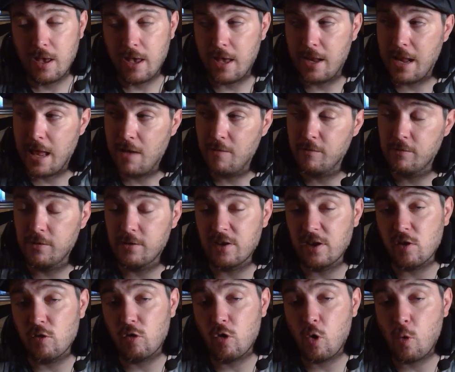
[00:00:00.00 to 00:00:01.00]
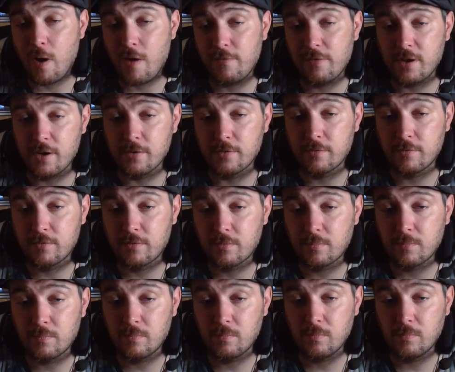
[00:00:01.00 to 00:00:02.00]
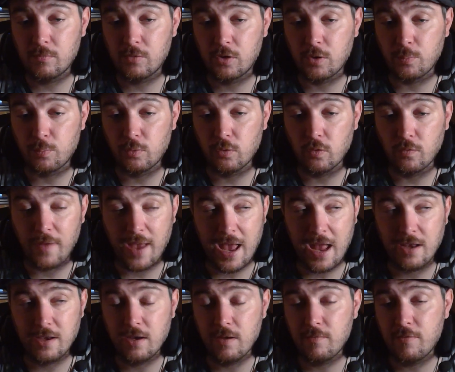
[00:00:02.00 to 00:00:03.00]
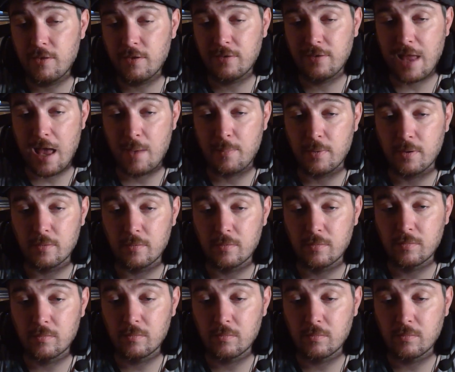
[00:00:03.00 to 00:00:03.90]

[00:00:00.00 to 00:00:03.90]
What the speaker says: and have zero evidence to prove any of this happened.